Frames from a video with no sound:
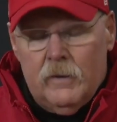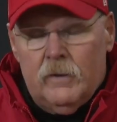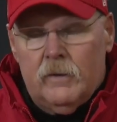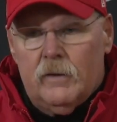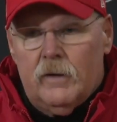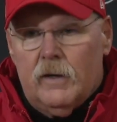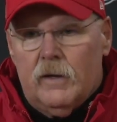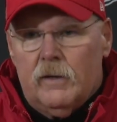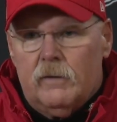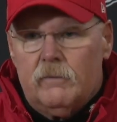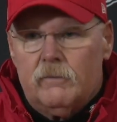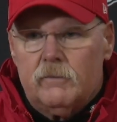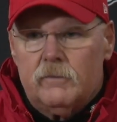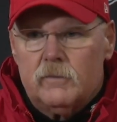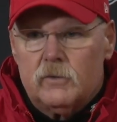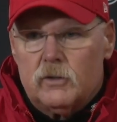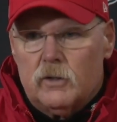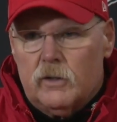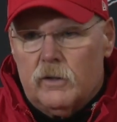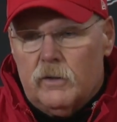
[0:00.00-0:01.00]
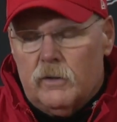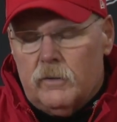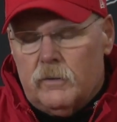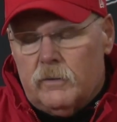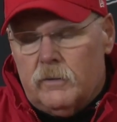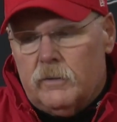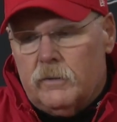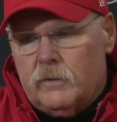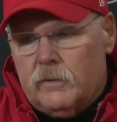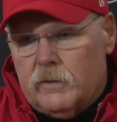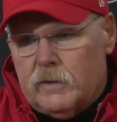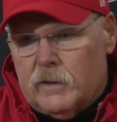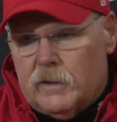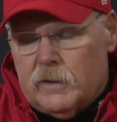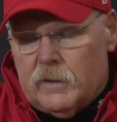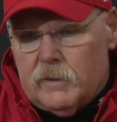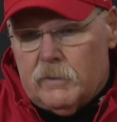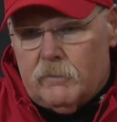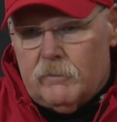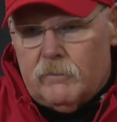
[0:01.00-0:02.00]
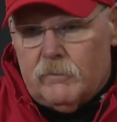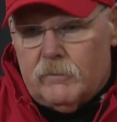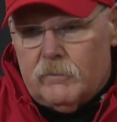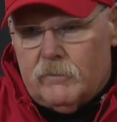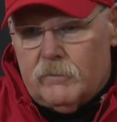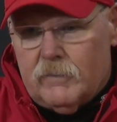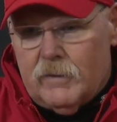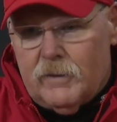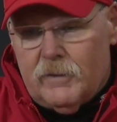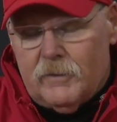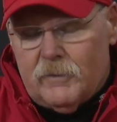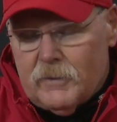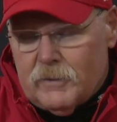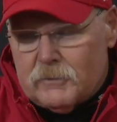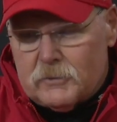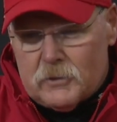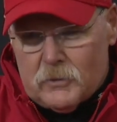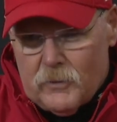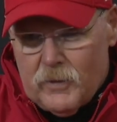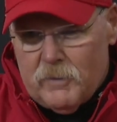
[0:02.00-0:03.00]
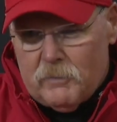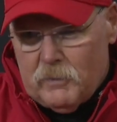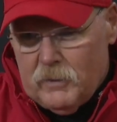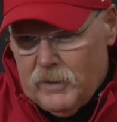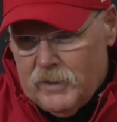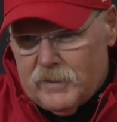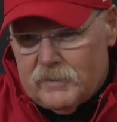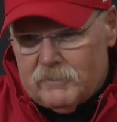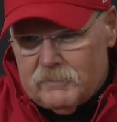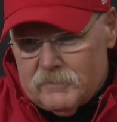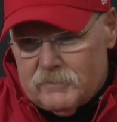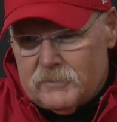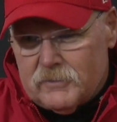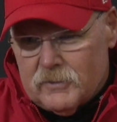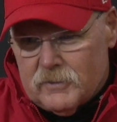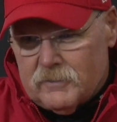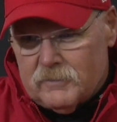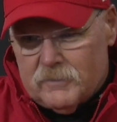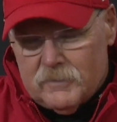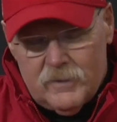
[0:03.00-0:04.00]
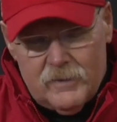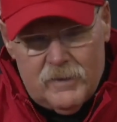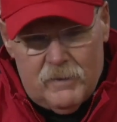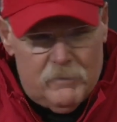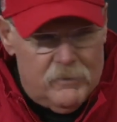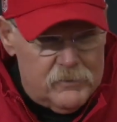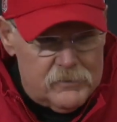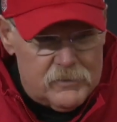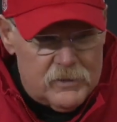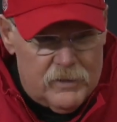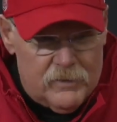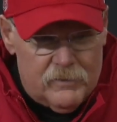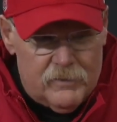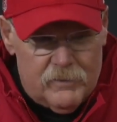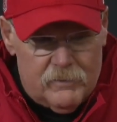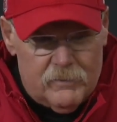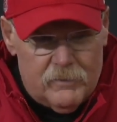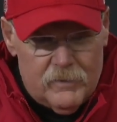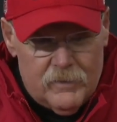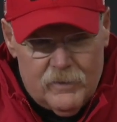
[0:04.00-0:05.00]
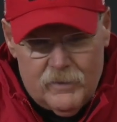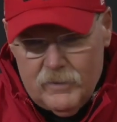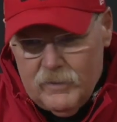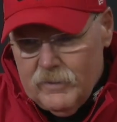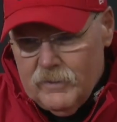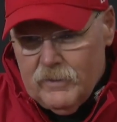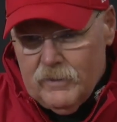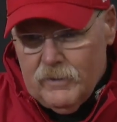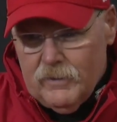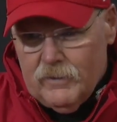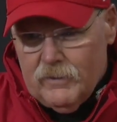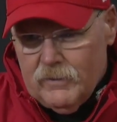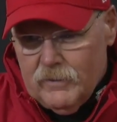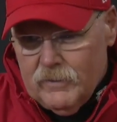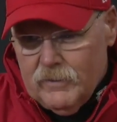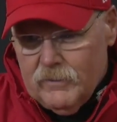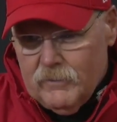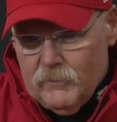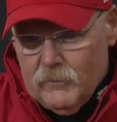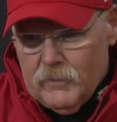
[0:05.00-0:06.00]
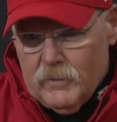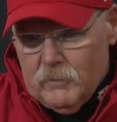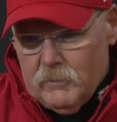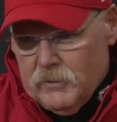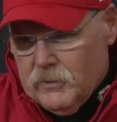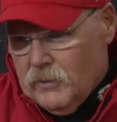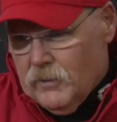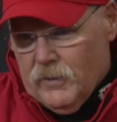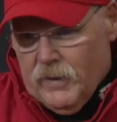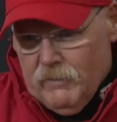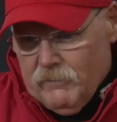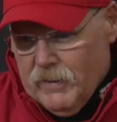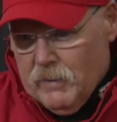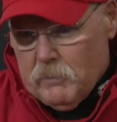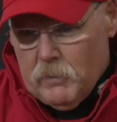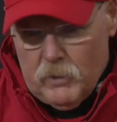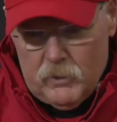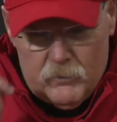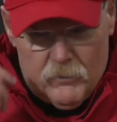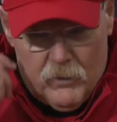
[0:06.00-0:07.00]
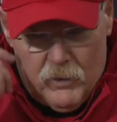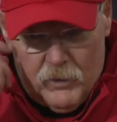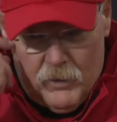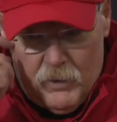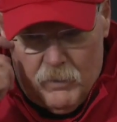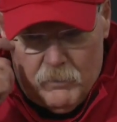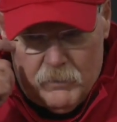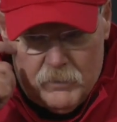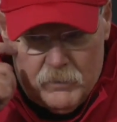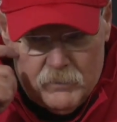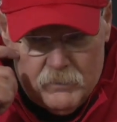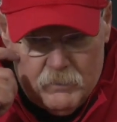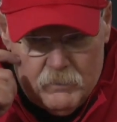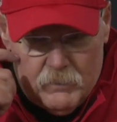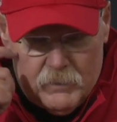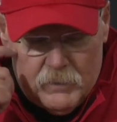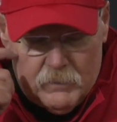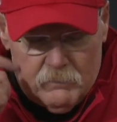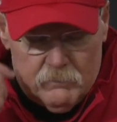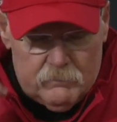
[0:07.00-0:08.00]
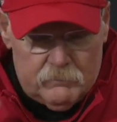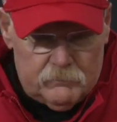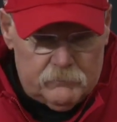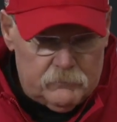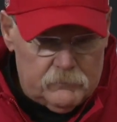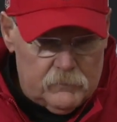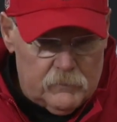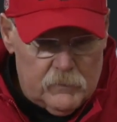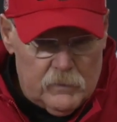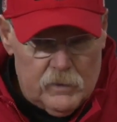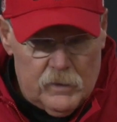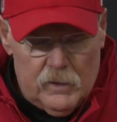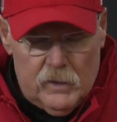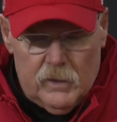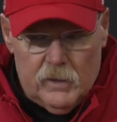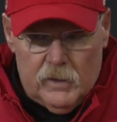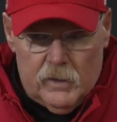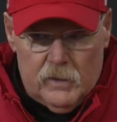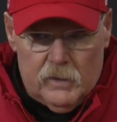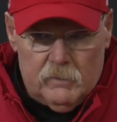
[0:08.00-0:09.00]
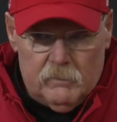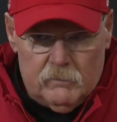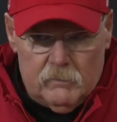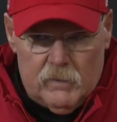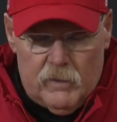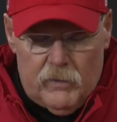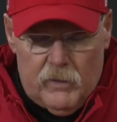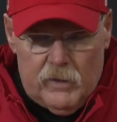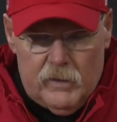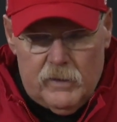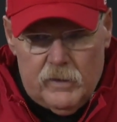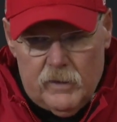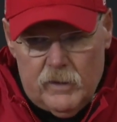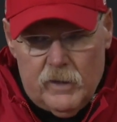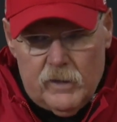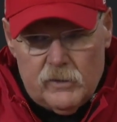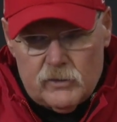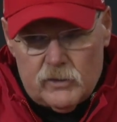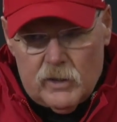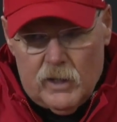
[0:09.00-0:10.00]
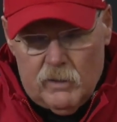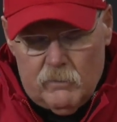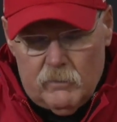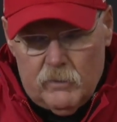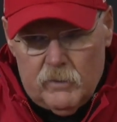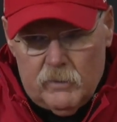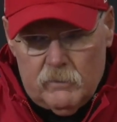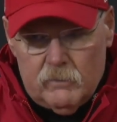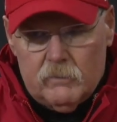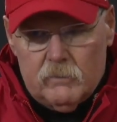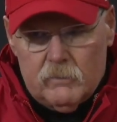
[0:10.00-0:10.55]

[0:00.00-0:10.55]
Yeah, so that was a great play. So. I mean, there's not. I mean, you don't have that part drawn up, but he. I thought he did a nice job with it.